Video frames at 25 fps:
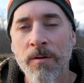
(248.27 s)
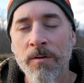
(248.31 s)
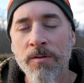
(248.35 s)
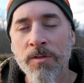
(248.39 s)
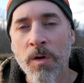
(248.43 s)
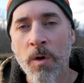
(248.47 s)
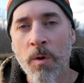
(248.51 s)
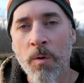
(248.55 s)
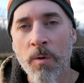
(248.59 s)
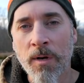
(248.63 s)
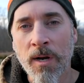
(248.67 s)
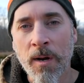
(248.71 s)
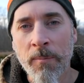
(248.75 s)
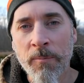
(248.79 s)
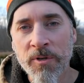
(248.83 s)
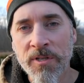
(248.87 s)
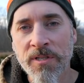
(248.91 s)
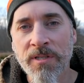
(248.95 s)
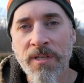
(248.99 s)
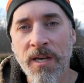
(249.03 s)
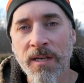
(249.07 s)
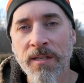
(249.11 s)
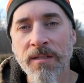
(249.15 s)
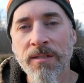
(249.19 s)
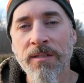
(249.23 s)
So, number
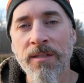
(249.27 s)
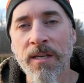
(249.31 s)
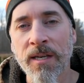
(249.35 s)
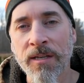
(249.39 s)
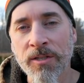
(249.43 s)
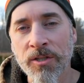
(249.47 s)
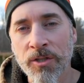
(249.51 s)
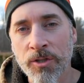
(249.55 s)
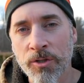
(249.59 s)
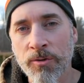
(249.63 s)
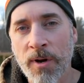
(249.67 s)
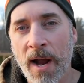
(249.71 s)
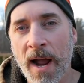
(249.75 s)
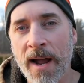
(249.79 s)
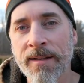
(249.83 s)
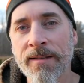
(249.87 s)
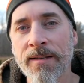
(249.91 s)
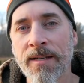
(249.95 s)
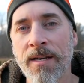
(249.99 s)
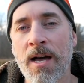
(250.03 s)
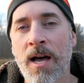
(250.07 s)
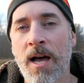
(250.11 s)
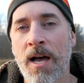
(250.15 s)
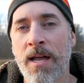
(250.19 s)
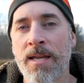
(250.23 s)
six,
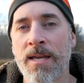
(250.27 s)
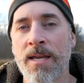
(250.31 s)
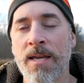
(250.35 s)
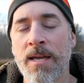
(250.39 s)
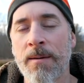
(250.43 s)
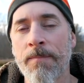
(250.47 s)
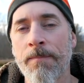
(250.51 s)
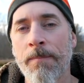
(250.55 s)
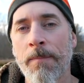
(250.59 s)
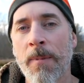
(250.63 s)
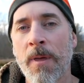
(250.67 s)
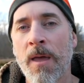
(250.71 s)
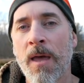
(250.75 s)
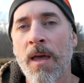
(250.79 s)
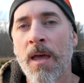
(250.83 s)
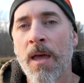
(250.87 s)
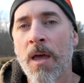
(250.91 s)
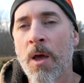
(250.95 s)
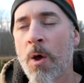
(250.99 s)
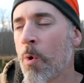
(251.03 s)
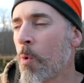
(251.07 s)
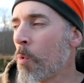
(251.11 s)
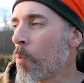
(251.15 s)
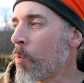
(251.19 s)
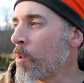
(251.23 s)
extracting honey.
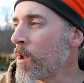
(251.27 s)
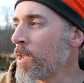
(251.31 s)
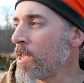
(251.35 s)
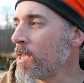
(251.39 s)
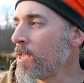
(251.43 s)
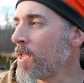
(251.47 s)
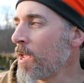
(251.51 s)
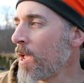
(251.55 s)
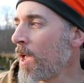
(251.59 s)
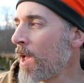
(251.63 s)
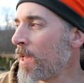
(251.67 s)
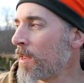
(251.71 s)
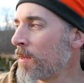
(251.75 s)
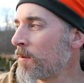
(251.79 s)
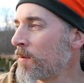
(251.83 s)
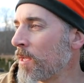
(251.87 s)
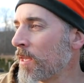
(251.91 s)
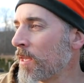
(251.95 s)
We had